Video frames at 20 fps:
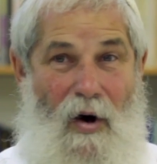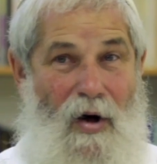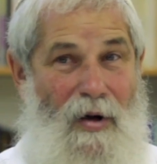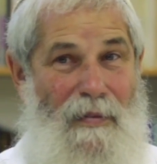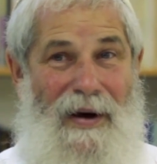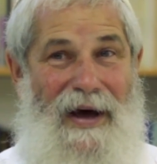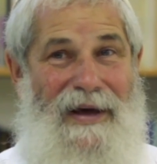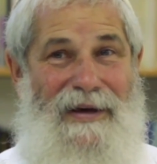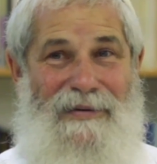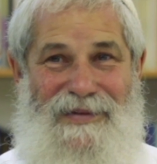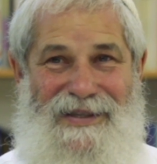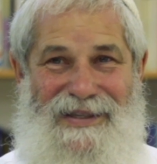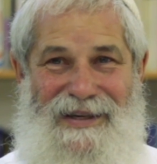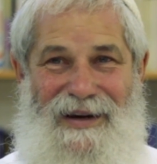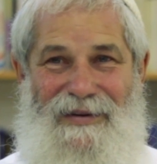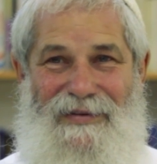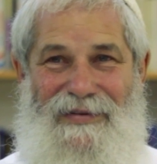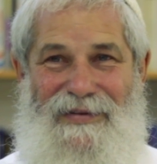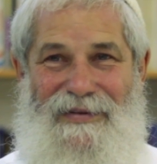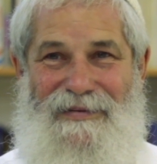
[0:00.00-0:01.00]
all by
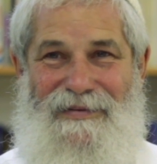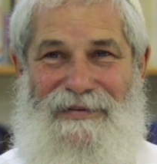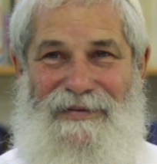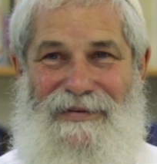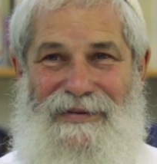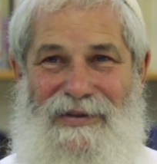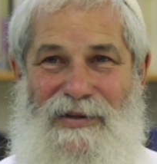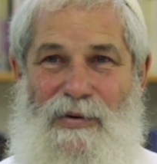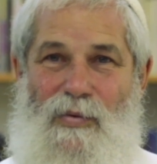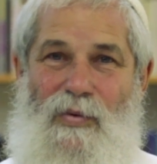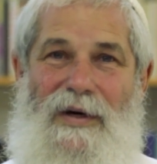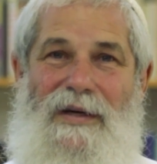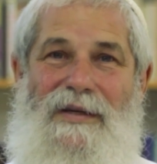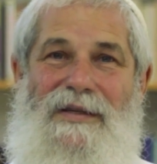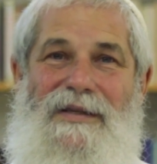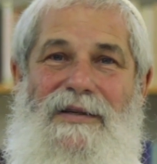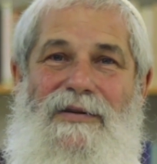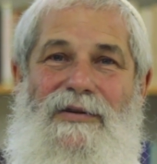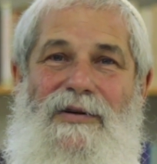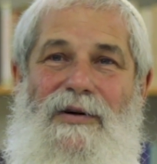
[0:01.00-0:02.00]
himself. So what
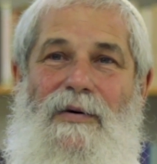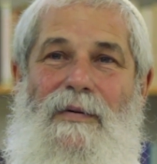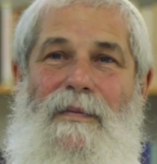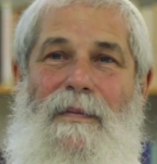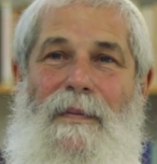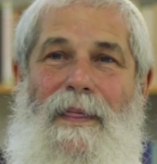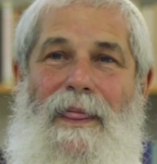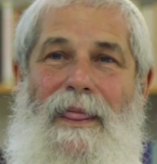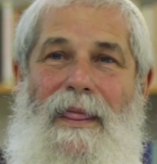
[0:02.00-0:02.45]
does he do?